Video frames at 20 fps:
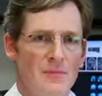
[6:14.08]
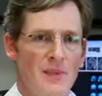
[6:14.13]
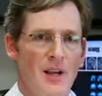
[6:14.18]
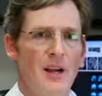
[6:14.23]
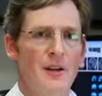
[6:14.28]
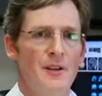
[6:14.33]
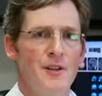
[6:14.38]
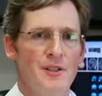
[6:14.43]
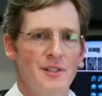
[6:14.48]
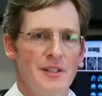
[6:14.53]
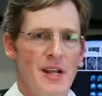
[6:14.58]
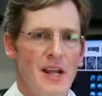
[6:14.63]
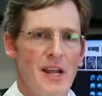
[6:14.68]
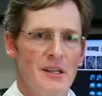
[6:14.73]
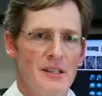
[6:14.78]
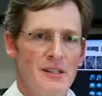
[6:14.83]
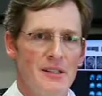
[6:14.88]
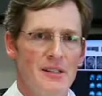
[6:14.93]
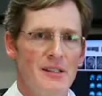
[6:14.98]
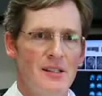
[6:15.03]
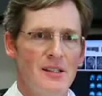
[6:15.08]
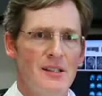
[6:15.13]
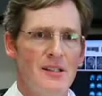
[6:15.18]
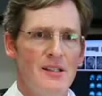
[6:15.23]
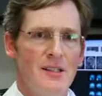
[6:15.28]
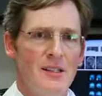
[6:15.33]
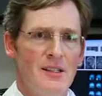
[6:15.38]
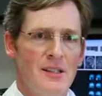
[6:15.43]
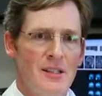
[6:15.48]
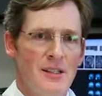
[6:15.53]
I understand.
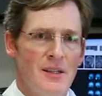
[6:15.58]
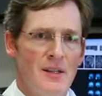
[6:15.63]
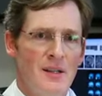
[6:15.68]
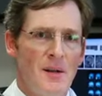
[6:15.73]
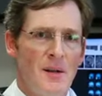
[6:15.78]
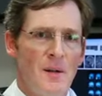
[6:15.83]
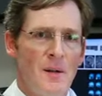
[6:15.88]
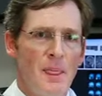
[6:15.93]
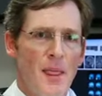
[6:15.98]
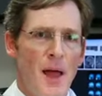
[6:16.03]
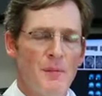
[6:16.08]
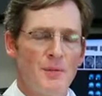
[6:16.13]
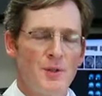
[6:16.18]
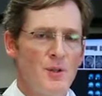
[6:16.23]
I'm